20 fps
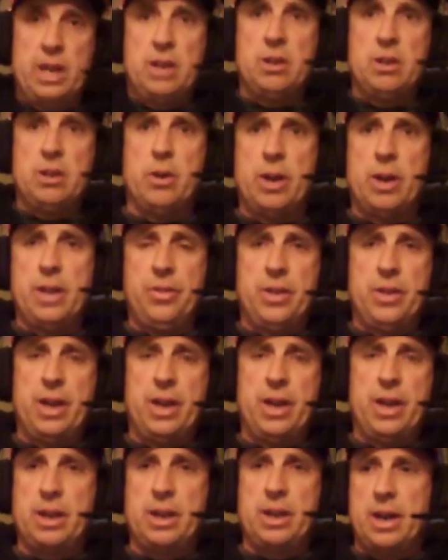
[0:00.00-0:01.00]
And I
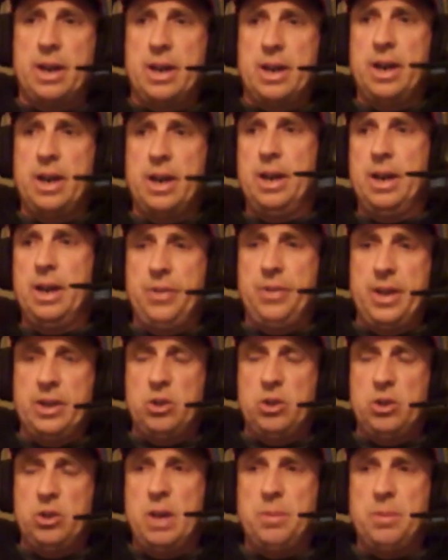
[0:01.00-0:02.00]
think
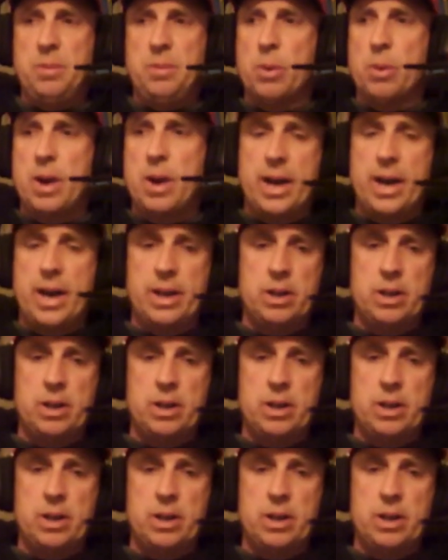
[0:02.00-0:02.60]
you may be right.